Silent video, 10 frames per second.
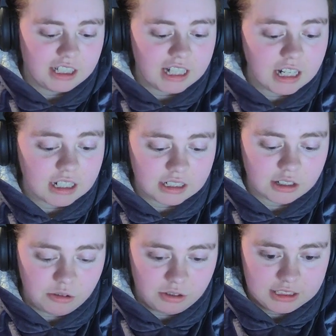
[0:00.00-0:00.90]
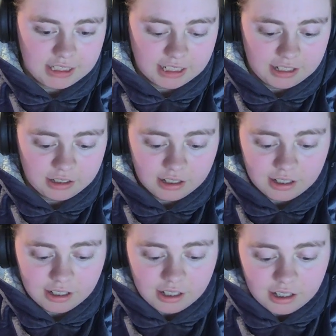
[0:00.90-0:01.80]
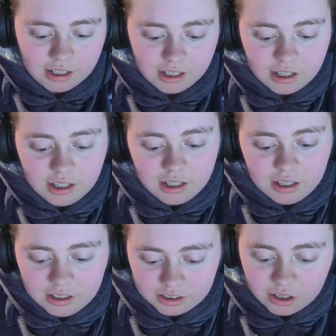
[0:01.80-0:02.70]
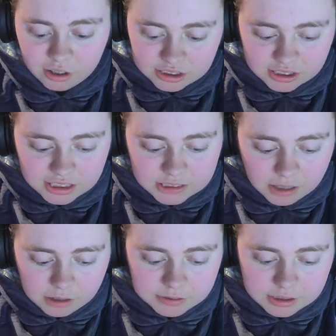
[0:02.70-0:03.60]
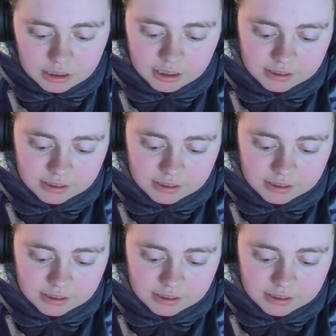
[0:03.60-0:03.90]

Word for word: The yak grunted again. Cole took his father,